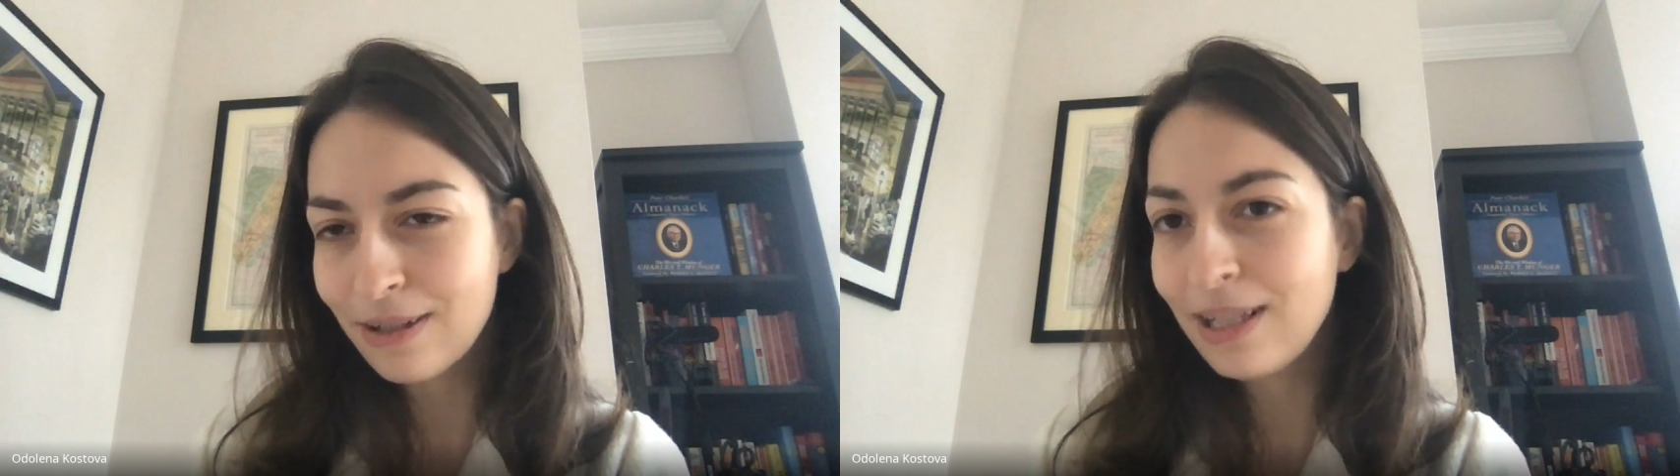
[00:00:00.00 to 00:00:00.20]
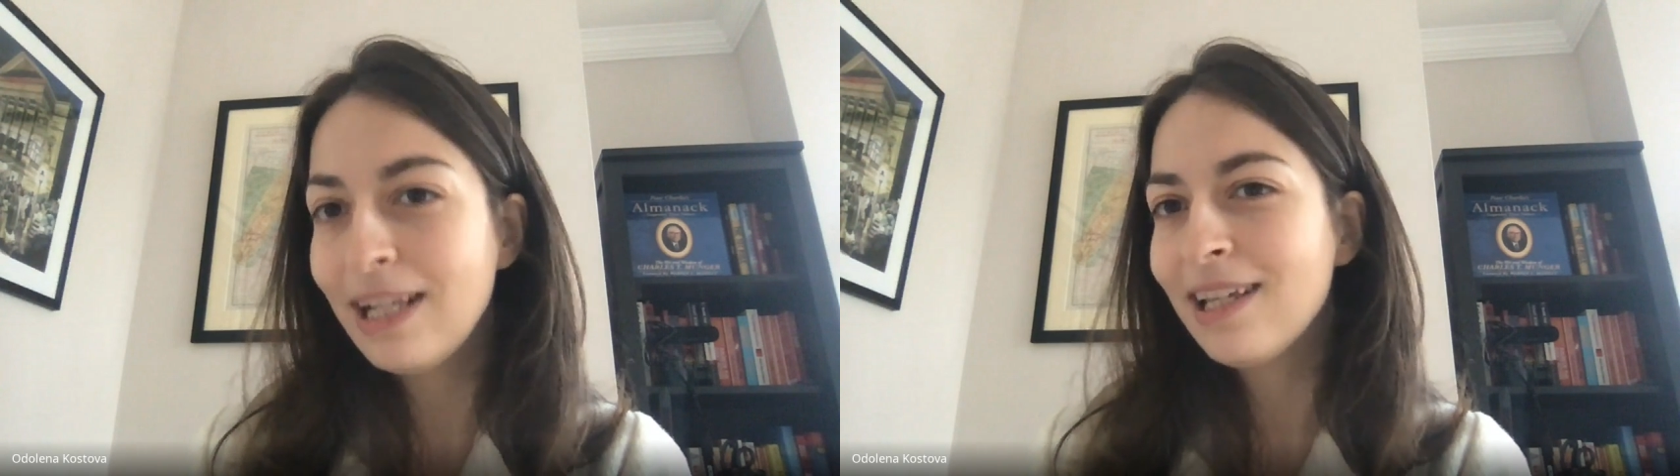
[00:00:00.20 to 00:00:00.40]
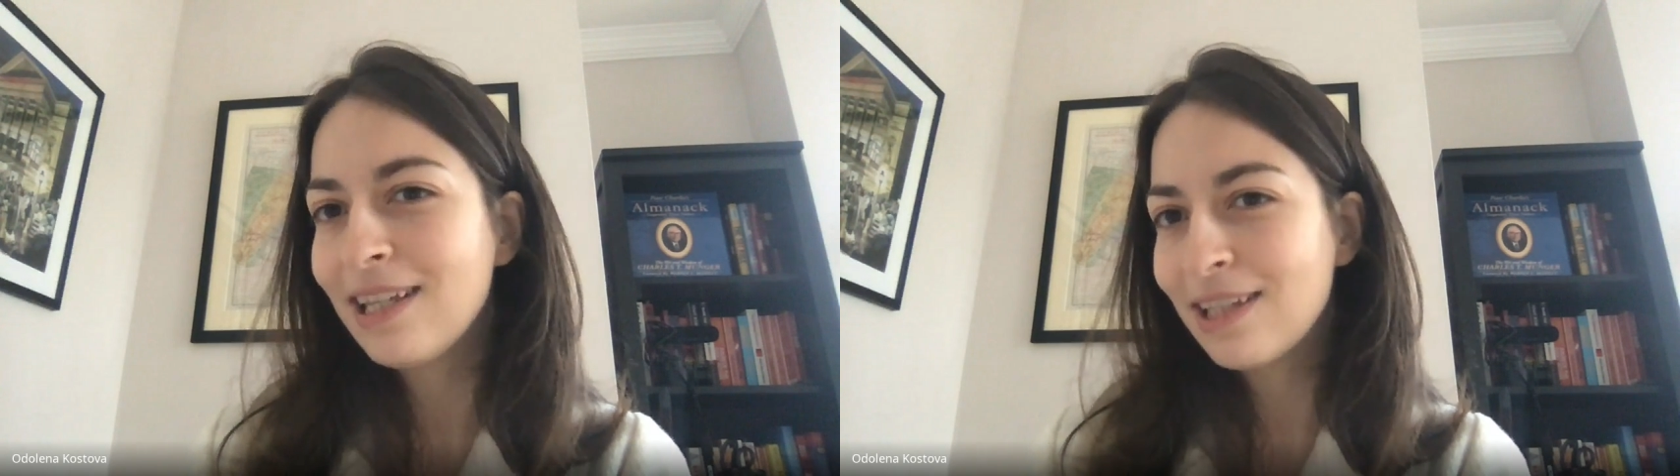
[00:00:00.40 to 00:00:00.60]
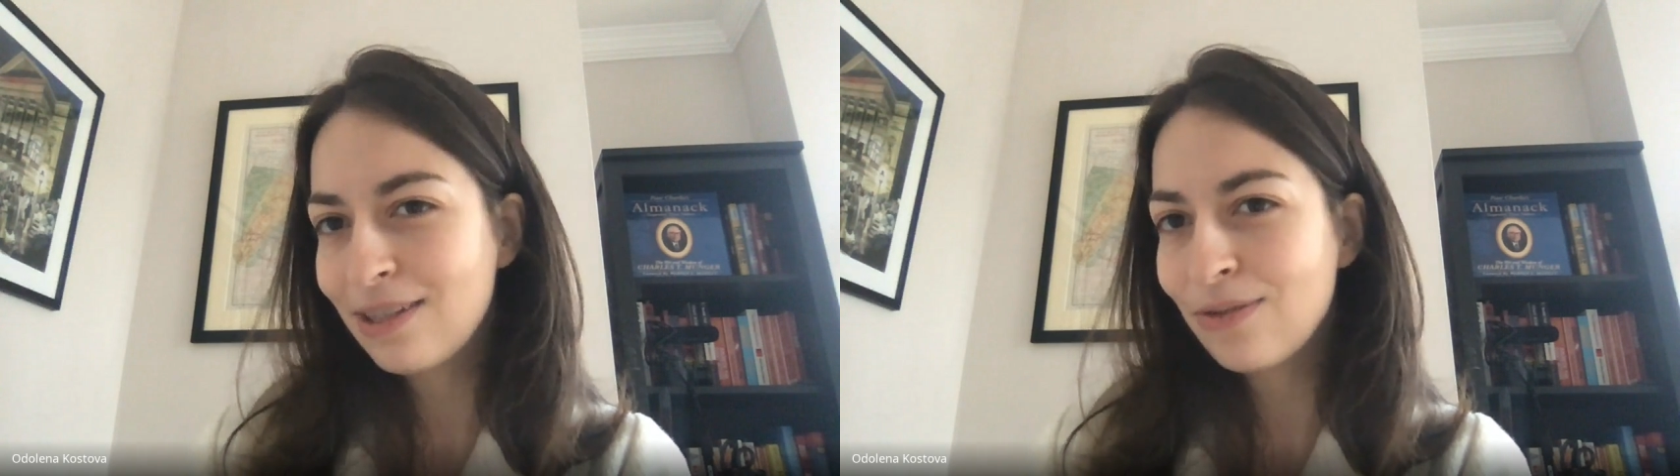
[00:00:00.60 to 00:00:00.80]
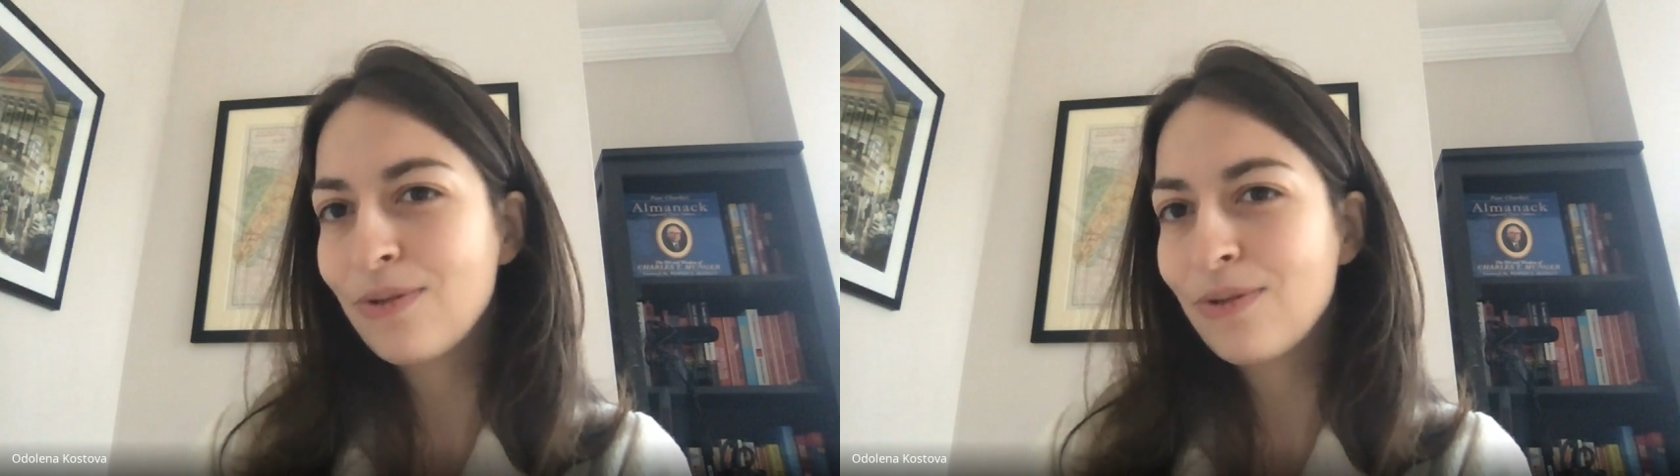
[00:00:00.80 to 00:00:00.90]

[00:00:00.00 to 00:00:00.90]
link it to